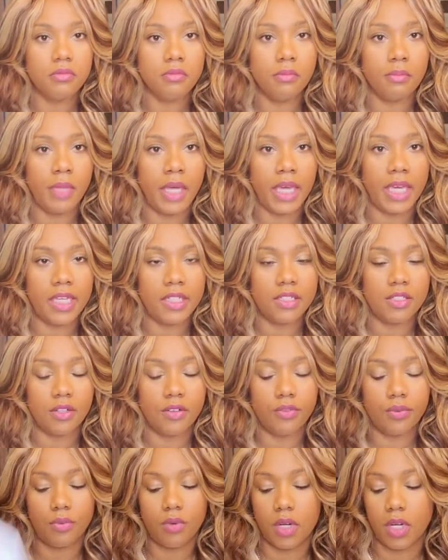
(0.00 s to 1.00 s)
Page
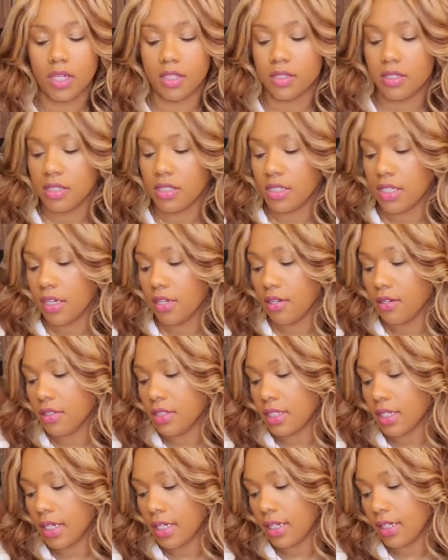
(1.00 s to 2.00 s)
of Wands. This air
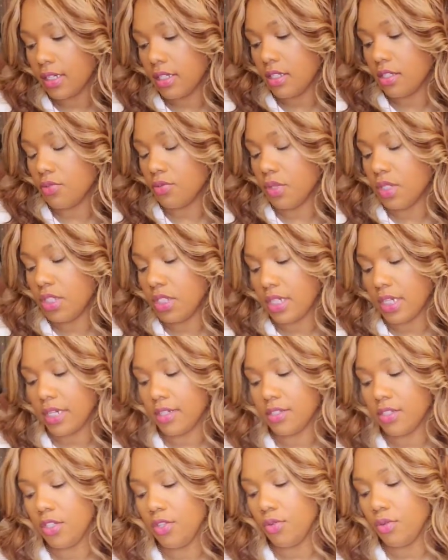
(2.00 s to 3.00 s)
sign is reaching
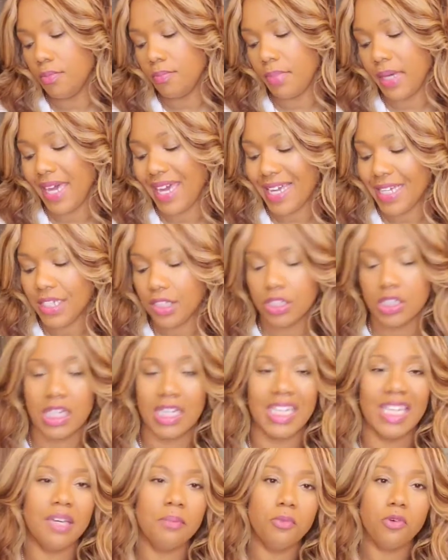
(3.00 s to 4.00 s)
out to you in passion. I
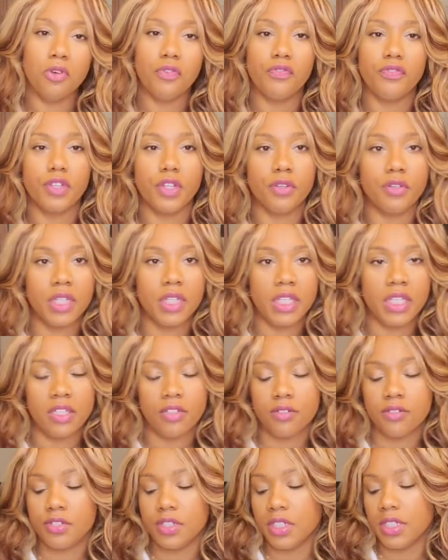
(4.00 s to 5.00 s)
get more flirty
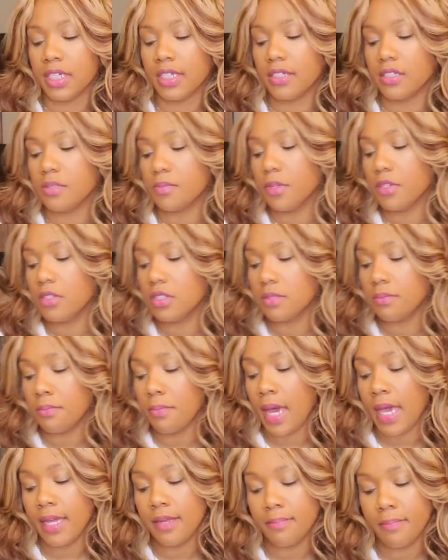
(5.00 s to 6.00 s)
energy, like this person
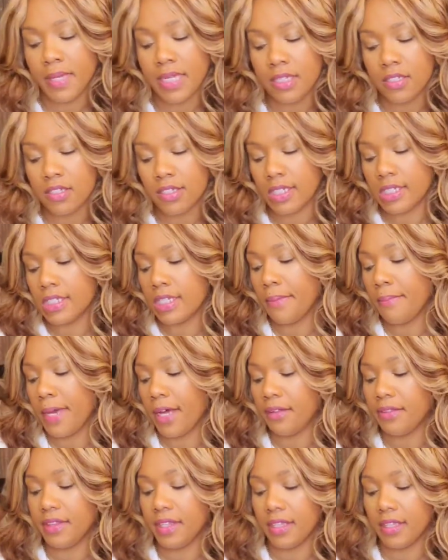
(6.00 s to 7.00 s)
might be just
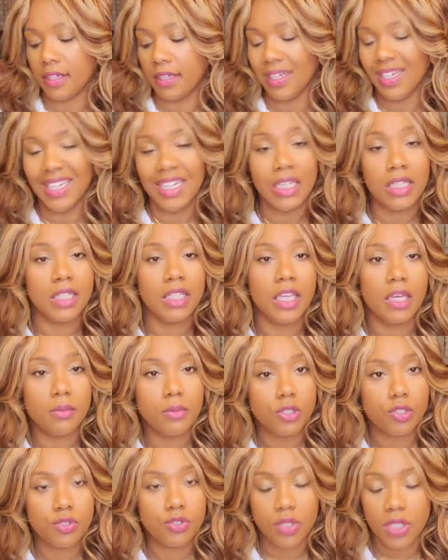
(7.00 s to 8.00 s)
about the
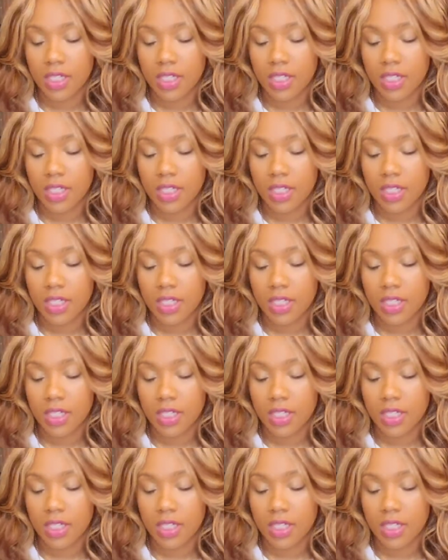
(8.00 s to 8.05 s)
chemistry